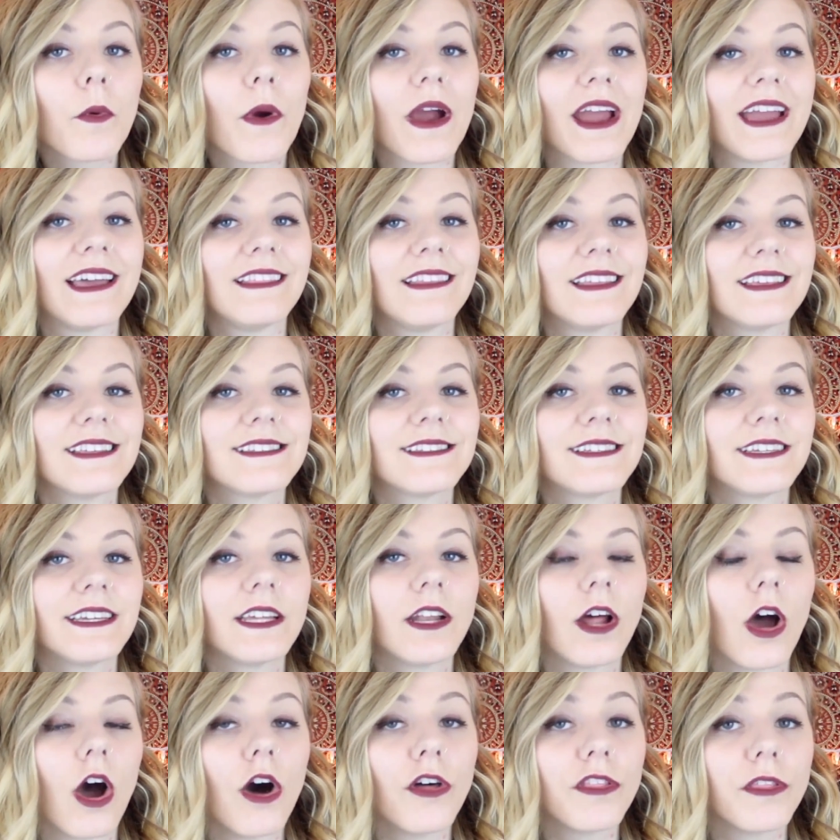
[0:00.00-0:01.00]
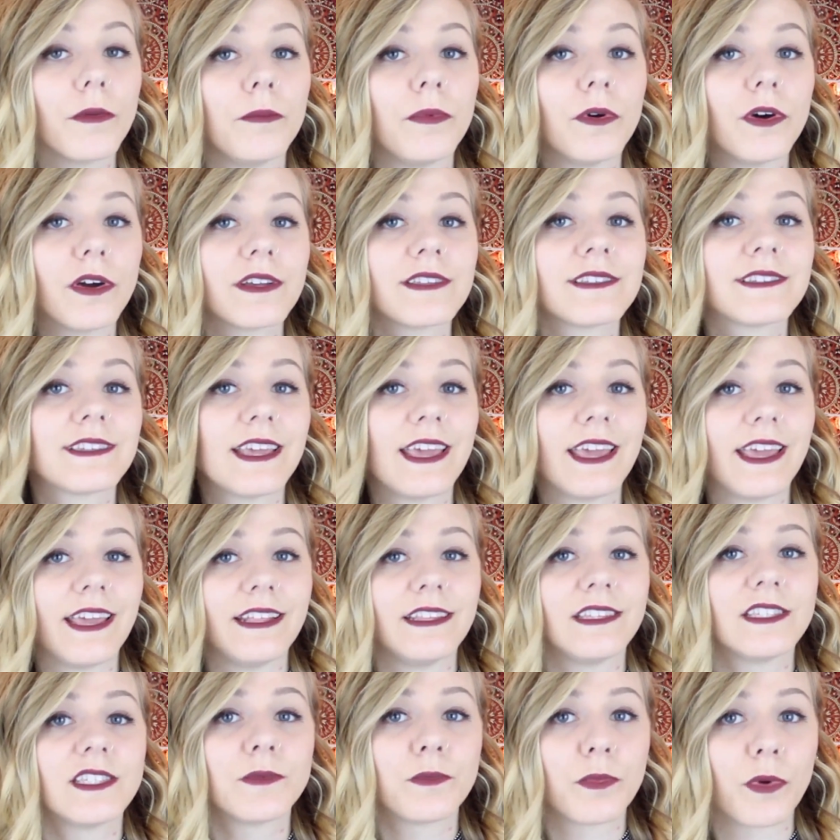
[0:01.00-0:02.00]
where I listed all the books
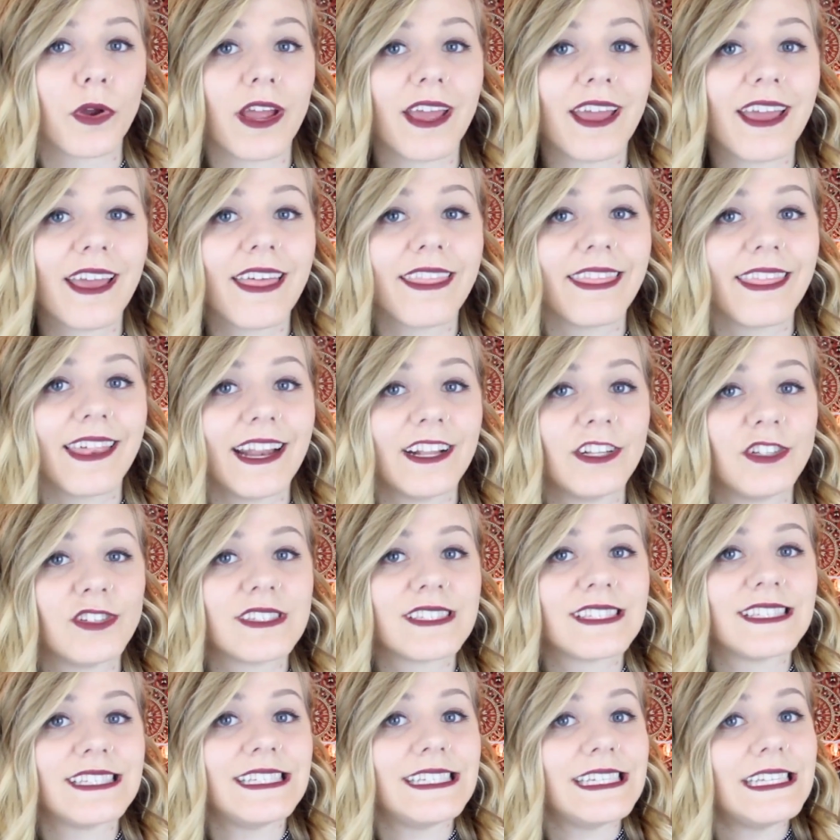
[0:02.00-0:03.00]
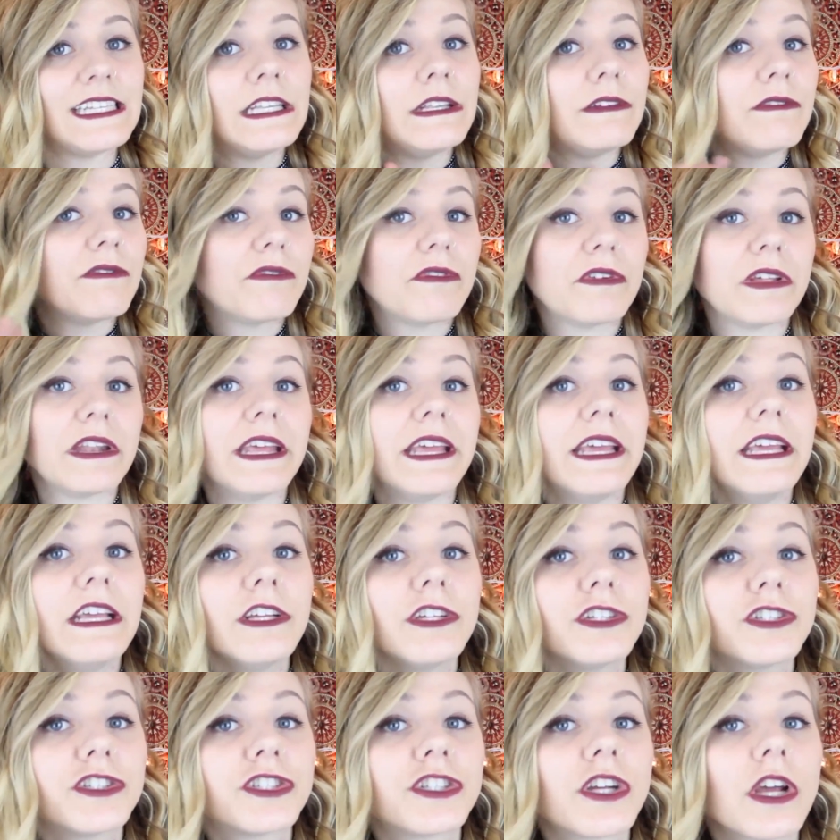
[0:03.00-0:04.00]
in spring that I just didn't
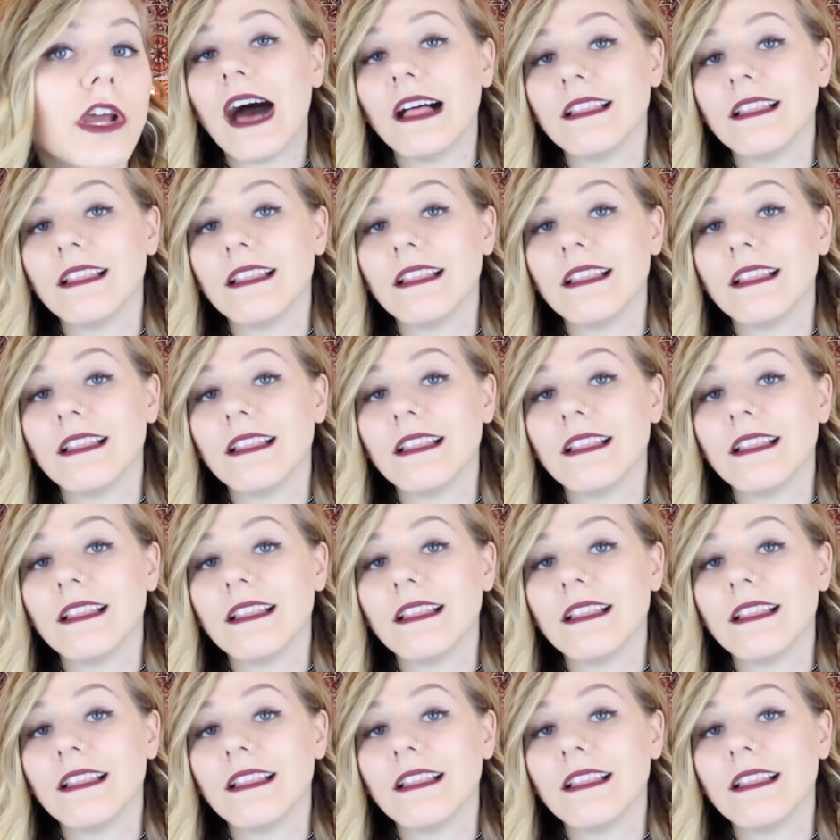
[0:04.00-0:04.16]
finish.